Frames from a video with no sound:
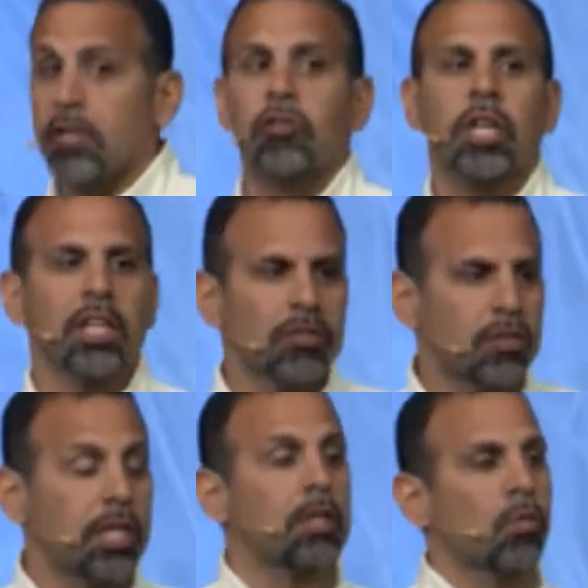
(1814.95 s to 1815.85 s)
she can
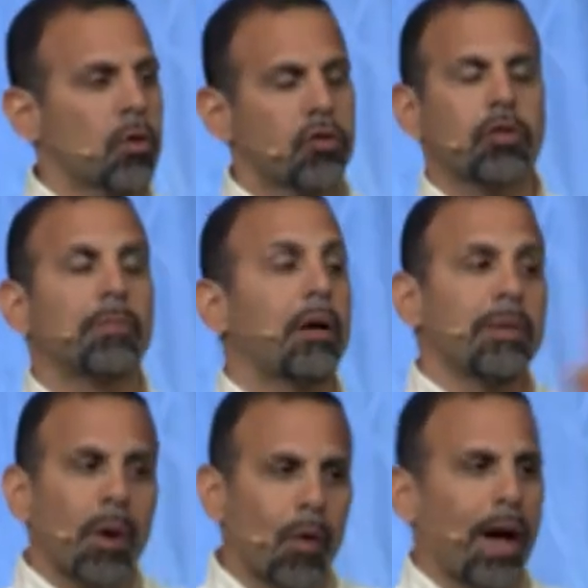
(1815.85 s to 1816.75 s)
see that Ruth should marry
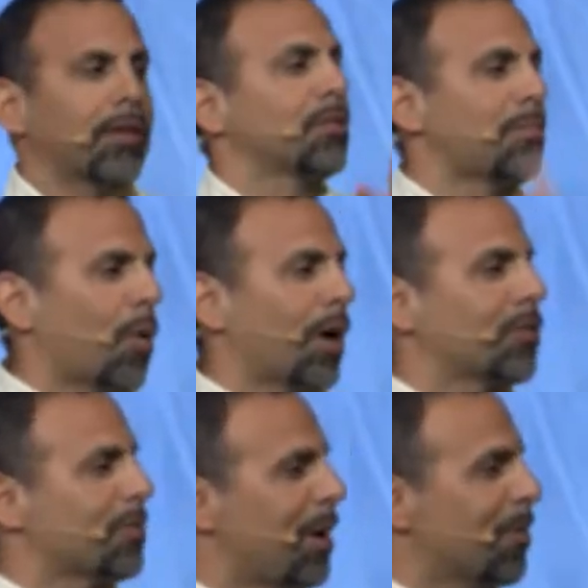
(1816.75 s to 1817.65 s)
Boaz and Boaz
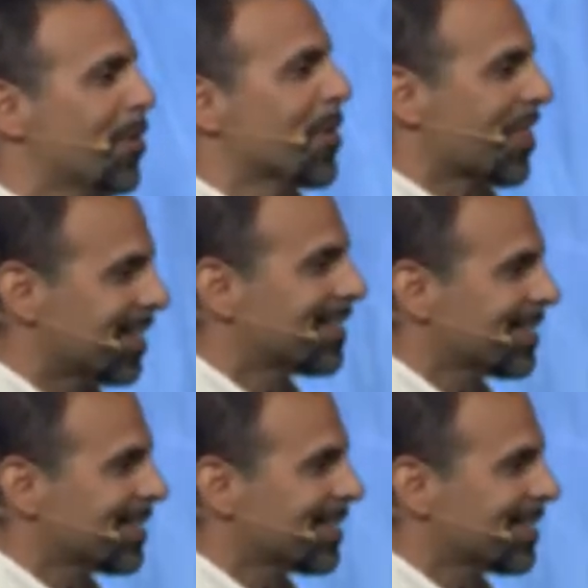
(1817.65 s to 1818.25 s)
should marry Ruth.